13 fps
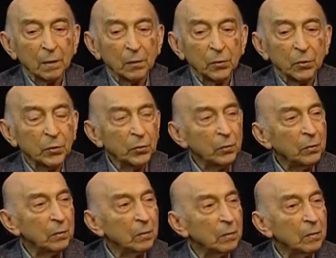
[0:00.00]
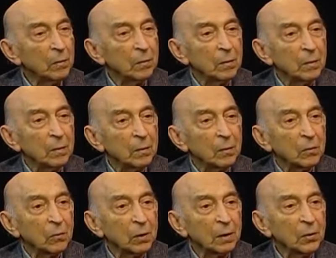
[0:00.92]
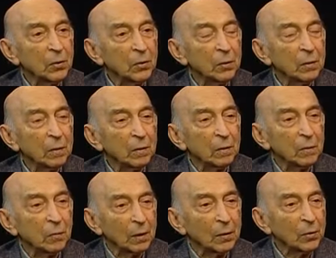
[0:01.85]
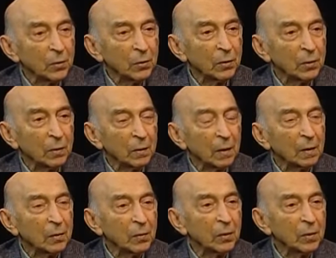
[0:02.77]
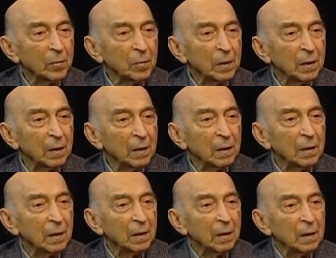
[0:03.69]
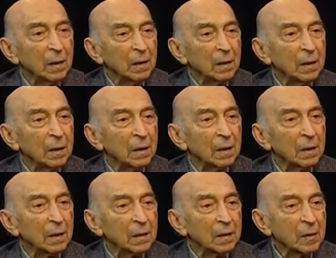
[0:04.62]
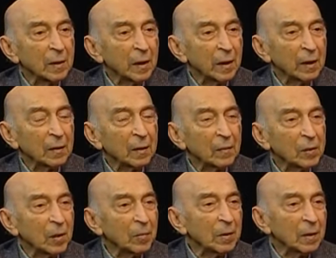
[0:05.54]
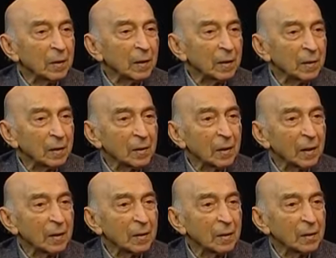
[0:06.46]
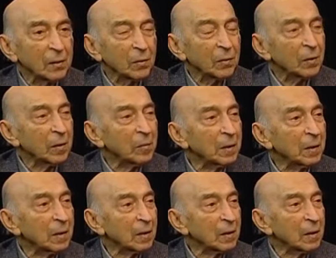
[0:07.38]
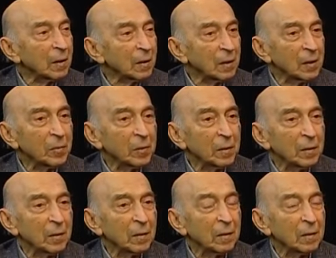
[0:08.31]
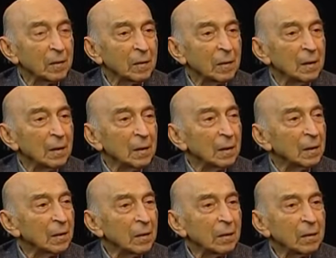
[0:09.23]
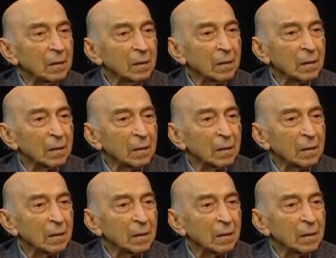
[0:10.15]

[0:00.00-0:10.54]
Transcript: do what you want to do and don't be scared if somebody criticizes or somebody disagrees with you. Don't